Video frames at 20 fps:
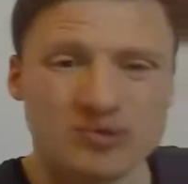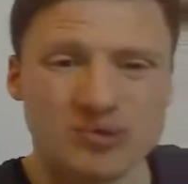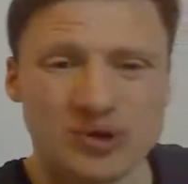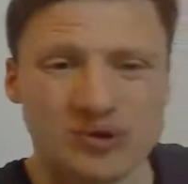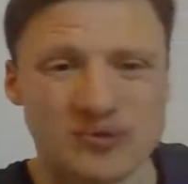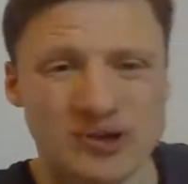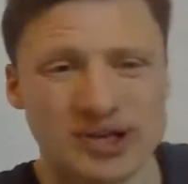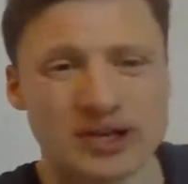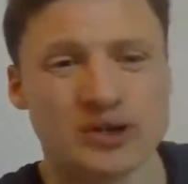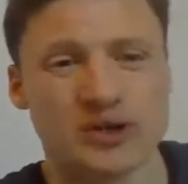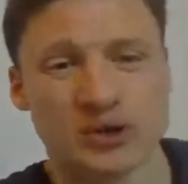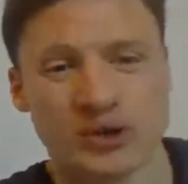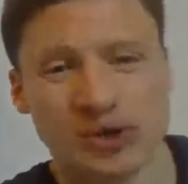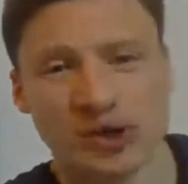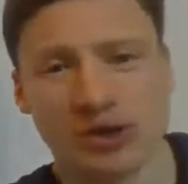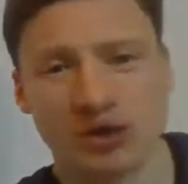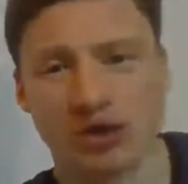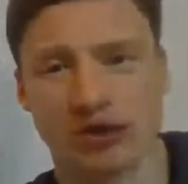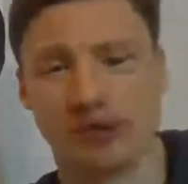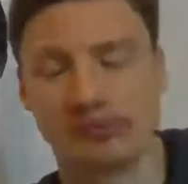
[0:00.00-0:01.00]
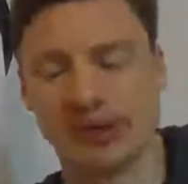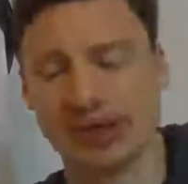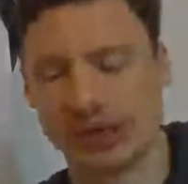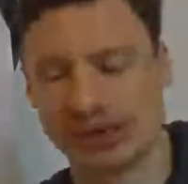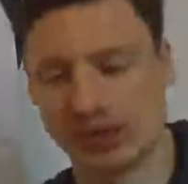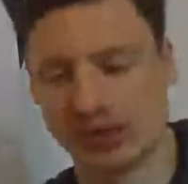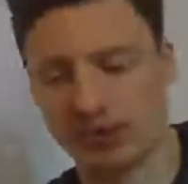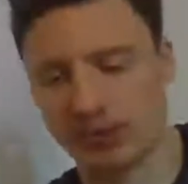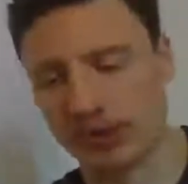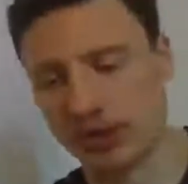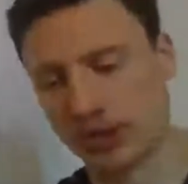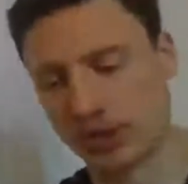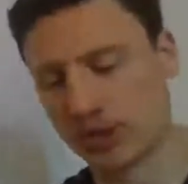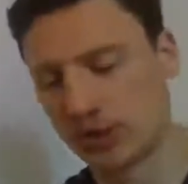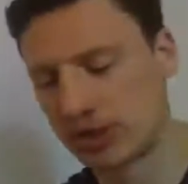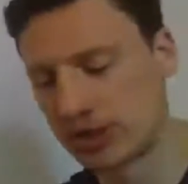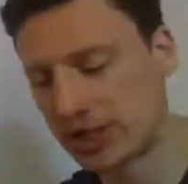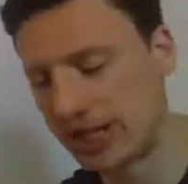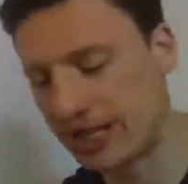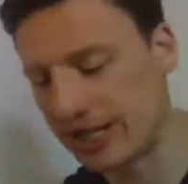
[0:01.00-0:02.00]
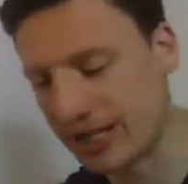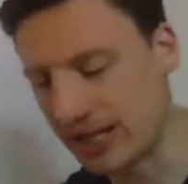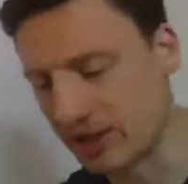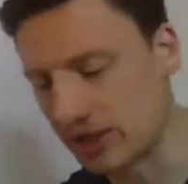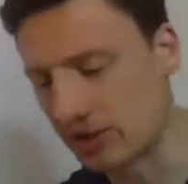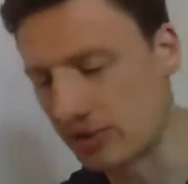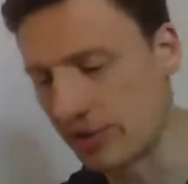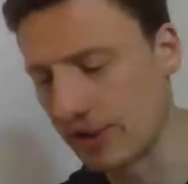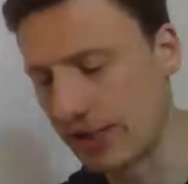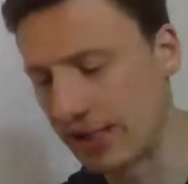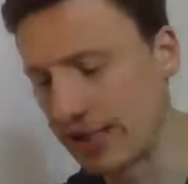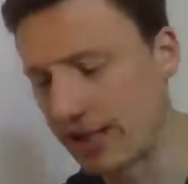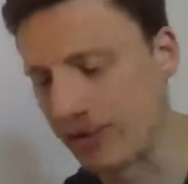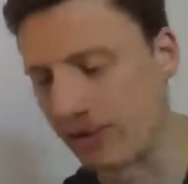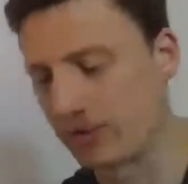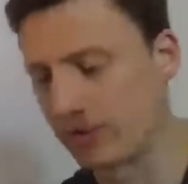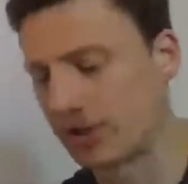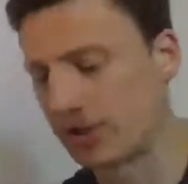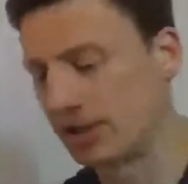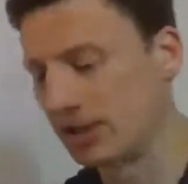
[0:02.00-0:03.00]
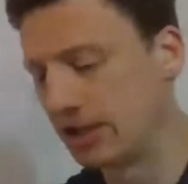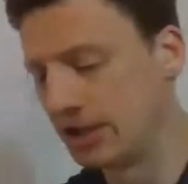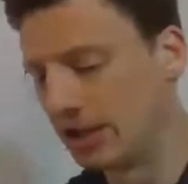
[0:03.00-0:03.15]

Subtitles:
if we're really good economists, that we should take into account.